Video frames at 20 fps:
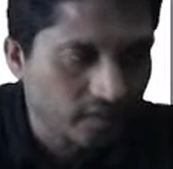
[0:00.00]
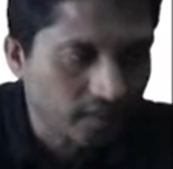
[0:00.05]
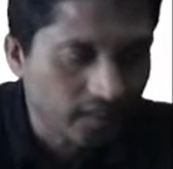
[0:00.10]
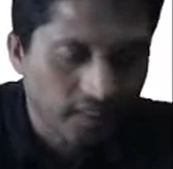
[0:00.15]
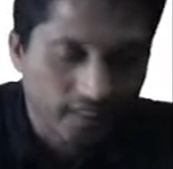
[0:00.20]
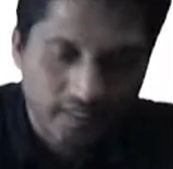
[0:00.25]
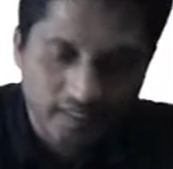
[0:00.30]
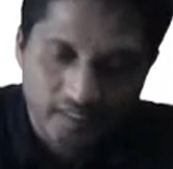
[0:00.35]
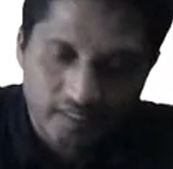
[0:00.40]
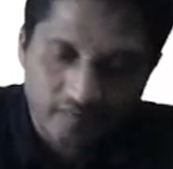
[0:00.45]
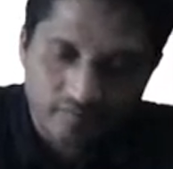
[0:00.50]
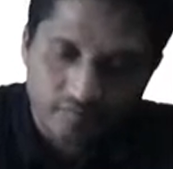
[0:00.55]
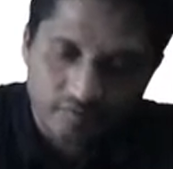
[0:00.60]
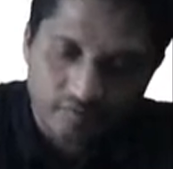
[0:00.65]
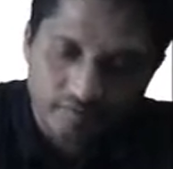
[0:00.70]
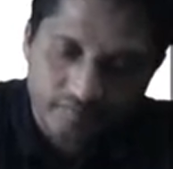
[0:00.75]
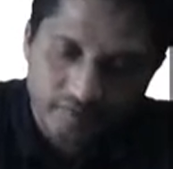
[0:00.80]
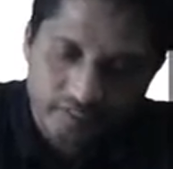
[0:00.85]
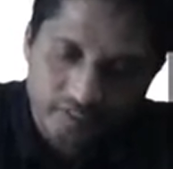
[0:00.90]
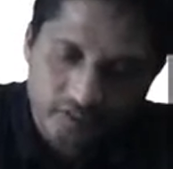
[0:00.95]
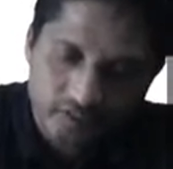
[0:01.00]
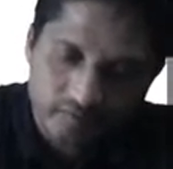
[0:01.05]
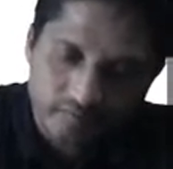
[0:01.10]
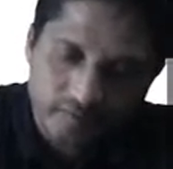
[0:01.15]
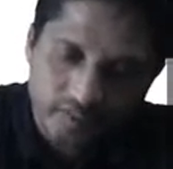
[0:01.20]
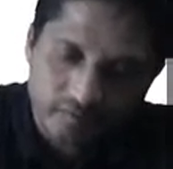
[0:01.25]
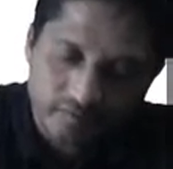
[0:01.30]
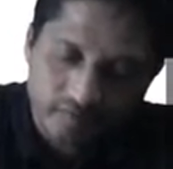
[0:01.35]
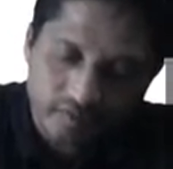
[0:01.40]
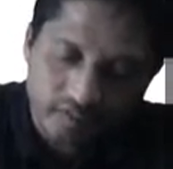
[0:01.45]
and f of a should
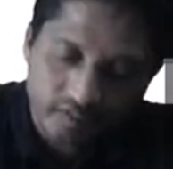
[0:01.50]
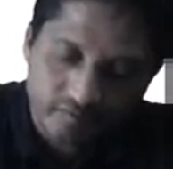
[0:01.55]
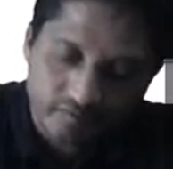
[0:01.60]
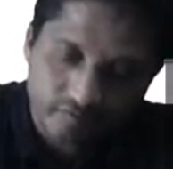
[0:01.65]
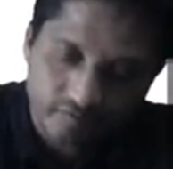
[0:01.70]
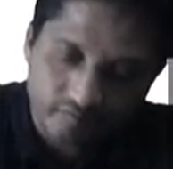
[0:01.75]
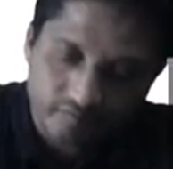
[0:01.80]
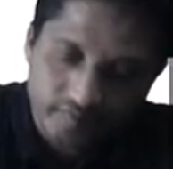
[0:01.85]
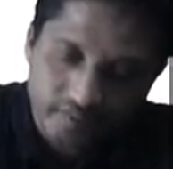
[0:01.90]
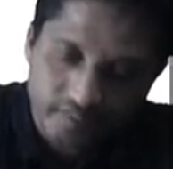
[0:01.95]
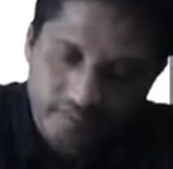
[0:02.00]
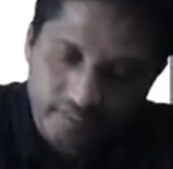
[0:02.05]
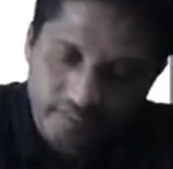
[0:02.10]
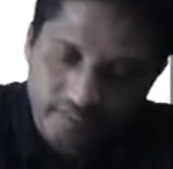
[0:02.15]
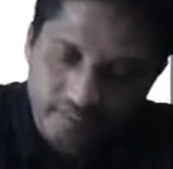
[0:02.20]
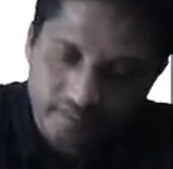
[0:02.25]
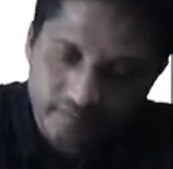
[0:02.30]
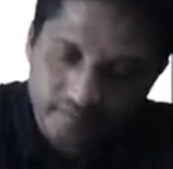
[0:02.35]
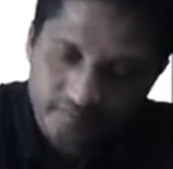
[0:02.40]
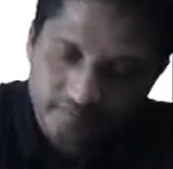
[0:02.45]
be equal to f of b. Right,